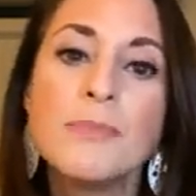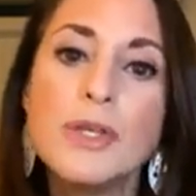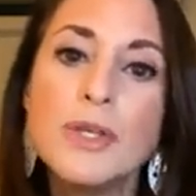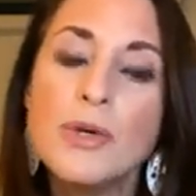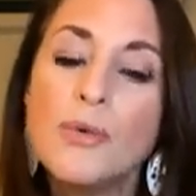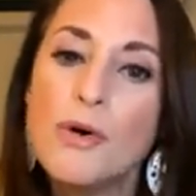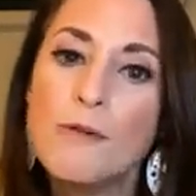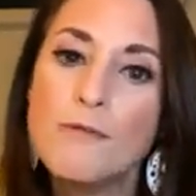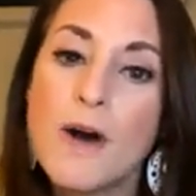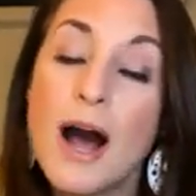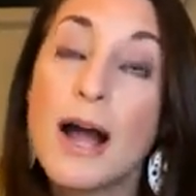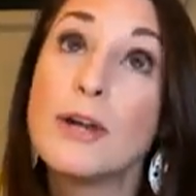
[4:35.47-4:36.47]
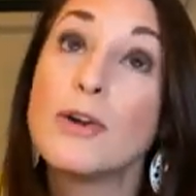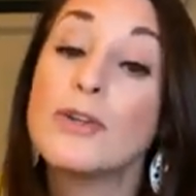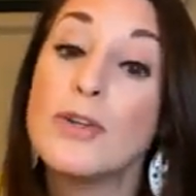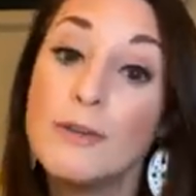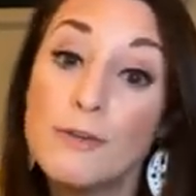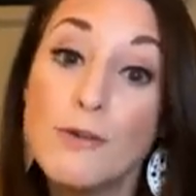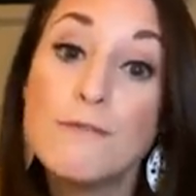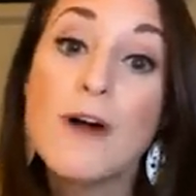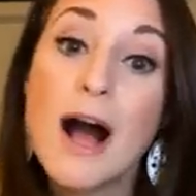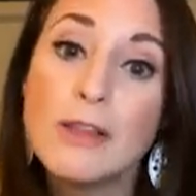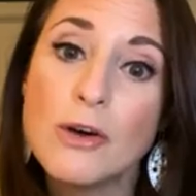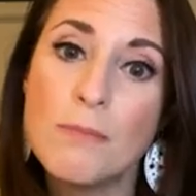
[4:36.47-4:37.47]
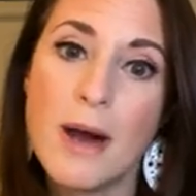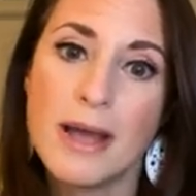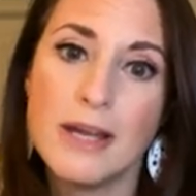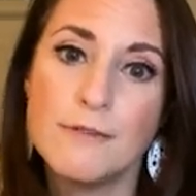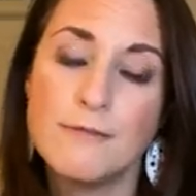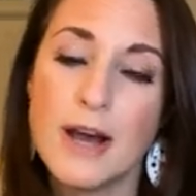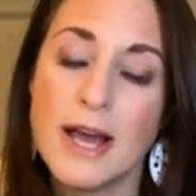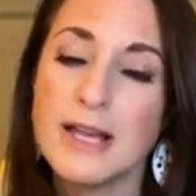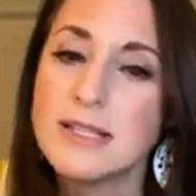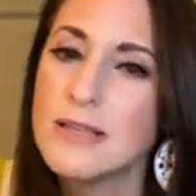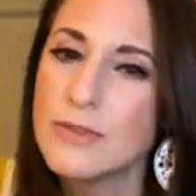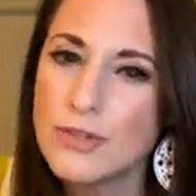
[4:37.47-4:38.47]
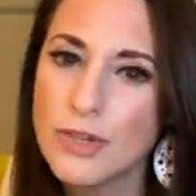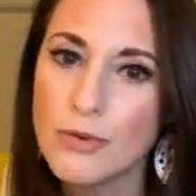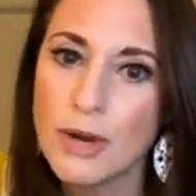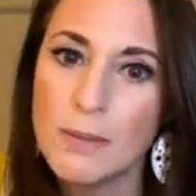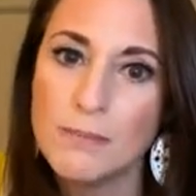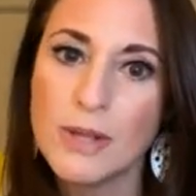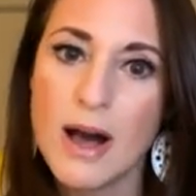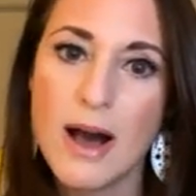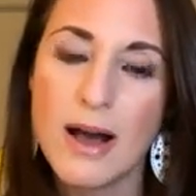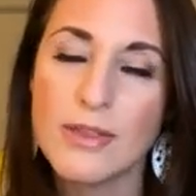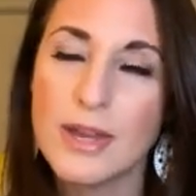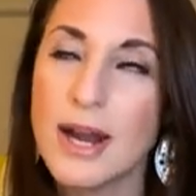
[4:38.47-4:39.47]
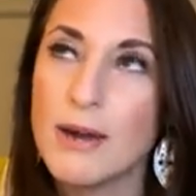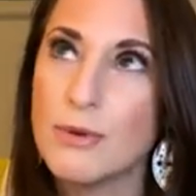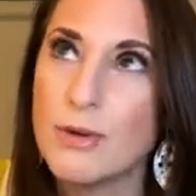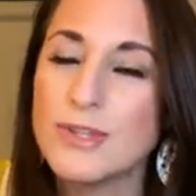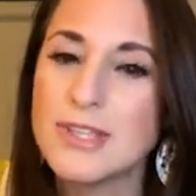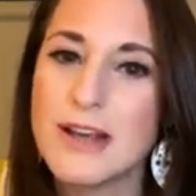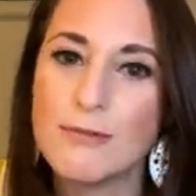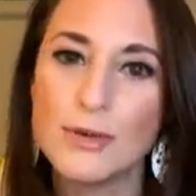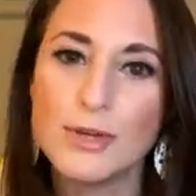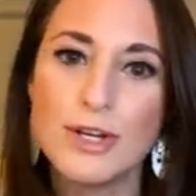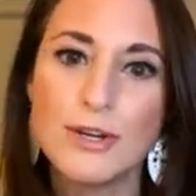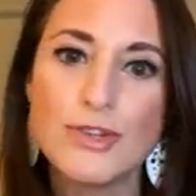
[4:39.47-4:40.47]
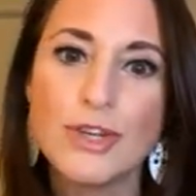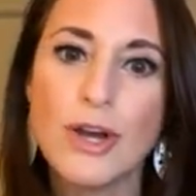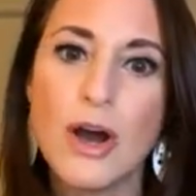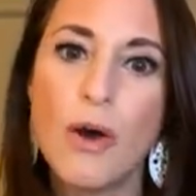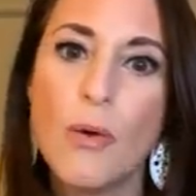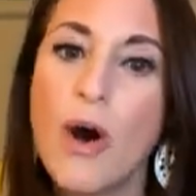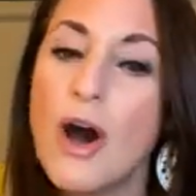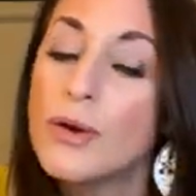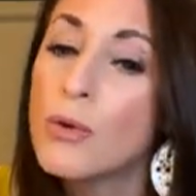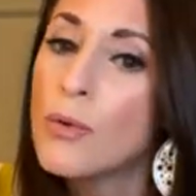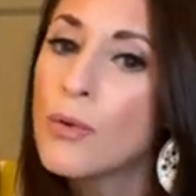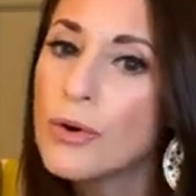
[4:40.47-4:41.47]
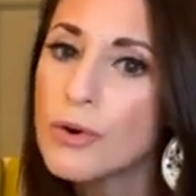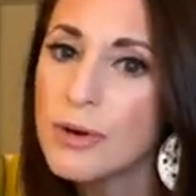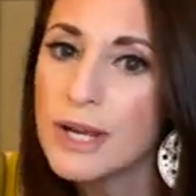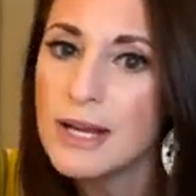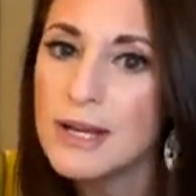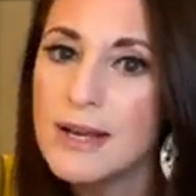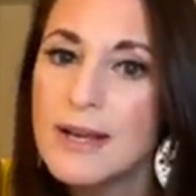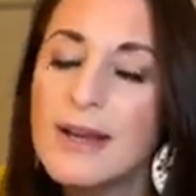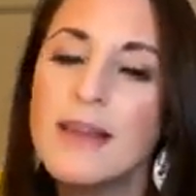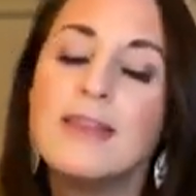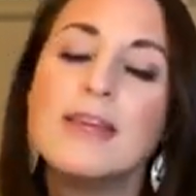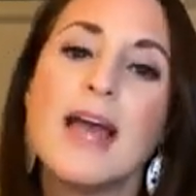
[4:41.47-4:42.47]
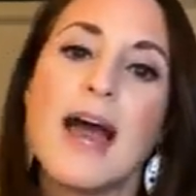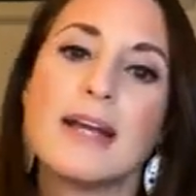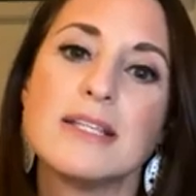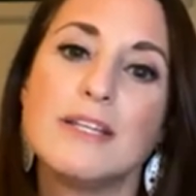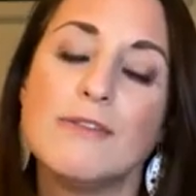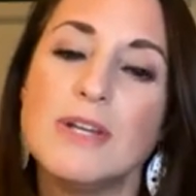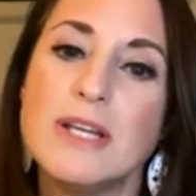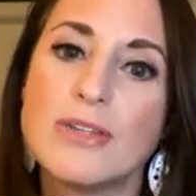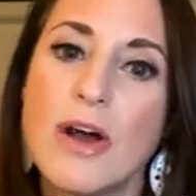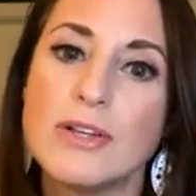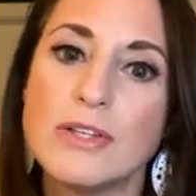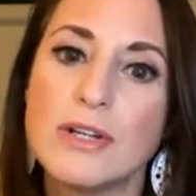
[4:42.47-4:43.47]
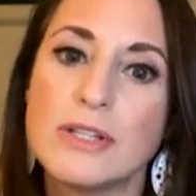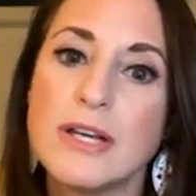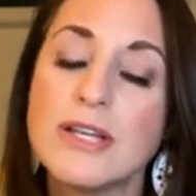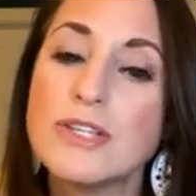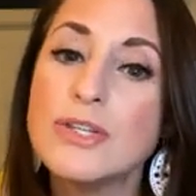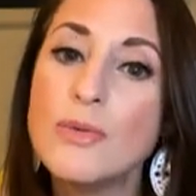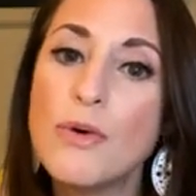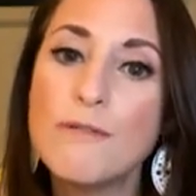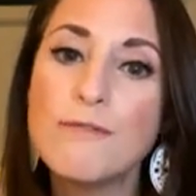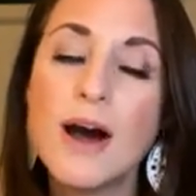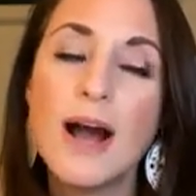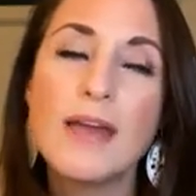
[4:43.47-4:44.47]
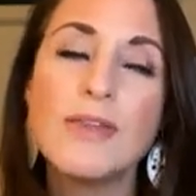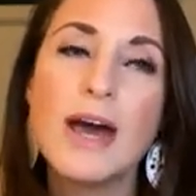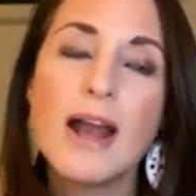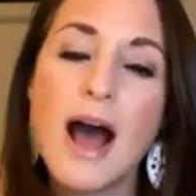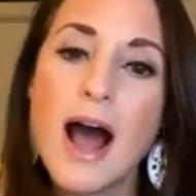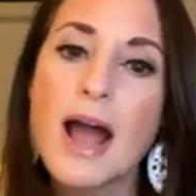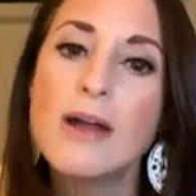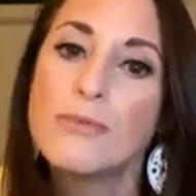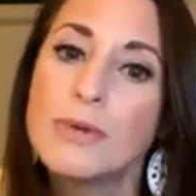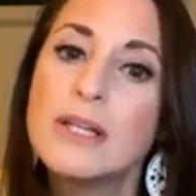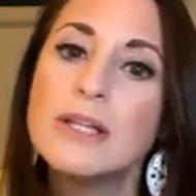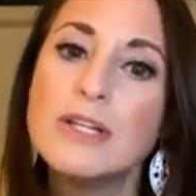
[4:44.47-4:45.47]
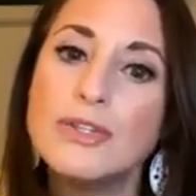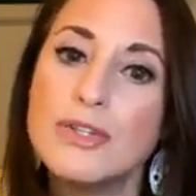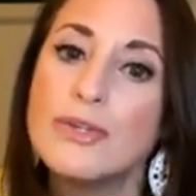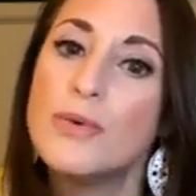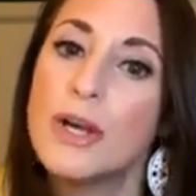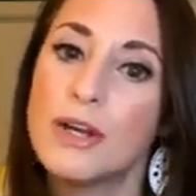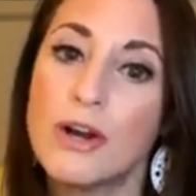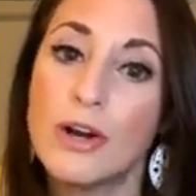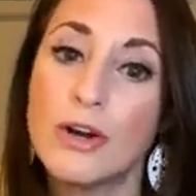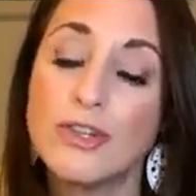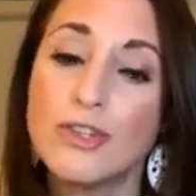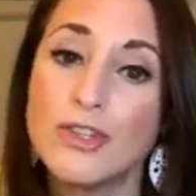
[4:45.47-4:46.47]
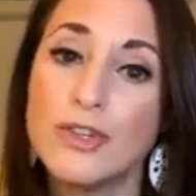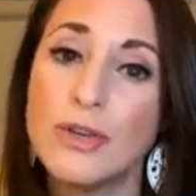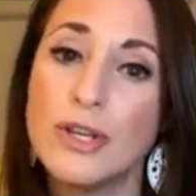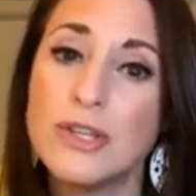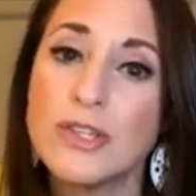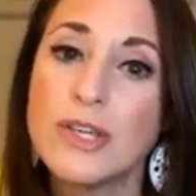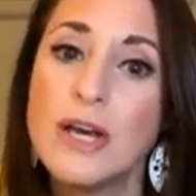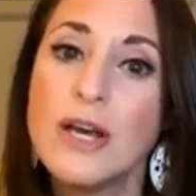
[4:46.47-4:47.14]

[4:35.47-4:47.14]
you will find, or if you follow my advice, and there's a great blog that I wrote several years ago on ordering the activities on your list, you will find that I really do encourage students